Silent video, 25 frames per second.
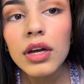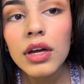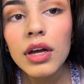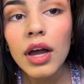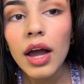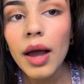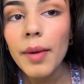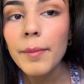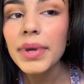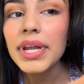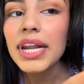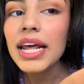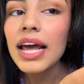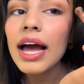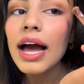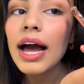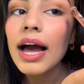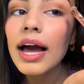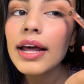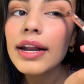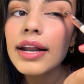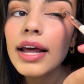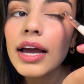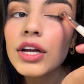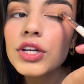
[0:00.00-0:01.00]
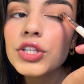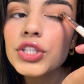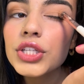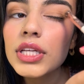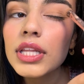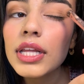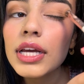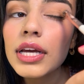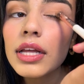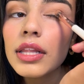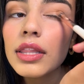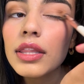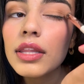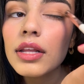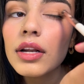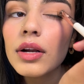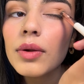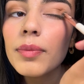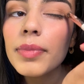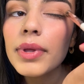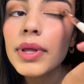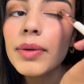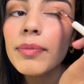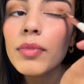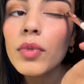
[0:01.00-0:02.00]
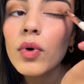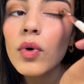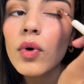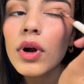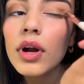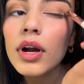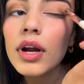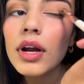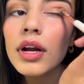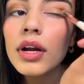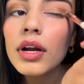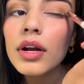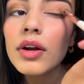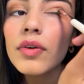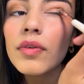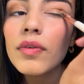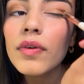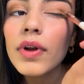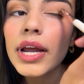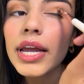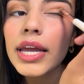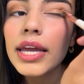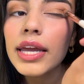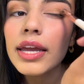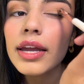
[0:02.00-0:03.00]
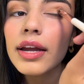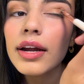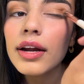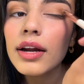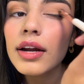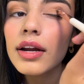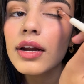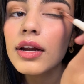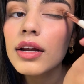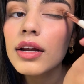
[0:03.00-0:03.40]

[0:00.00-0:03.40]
I'm gonna add actually like a little bit more right here.